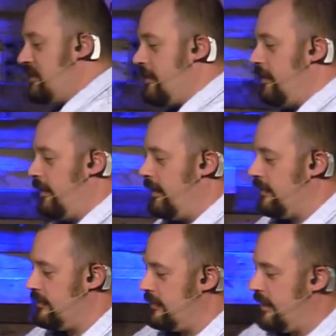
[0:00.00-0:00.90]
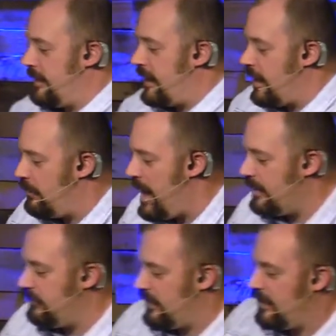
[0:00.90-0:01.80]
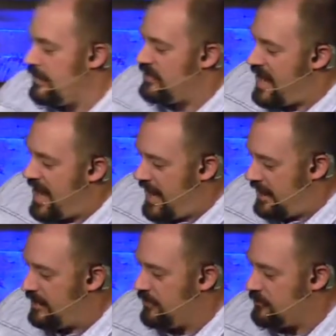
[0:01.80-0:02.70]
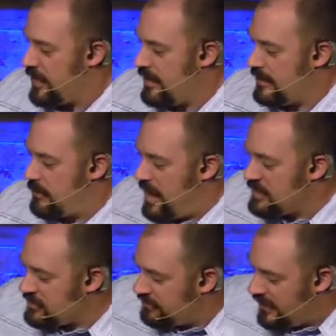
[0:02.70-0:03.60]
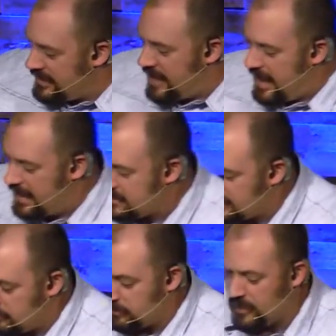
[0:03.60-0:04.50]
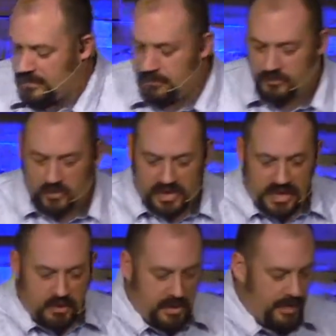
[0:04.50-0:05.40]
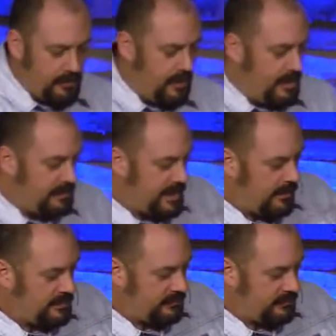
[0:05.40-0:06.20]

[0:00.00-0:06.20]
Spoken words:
that are they come out of the egg. They manage to find the eggs. They bring them to an incubator there at the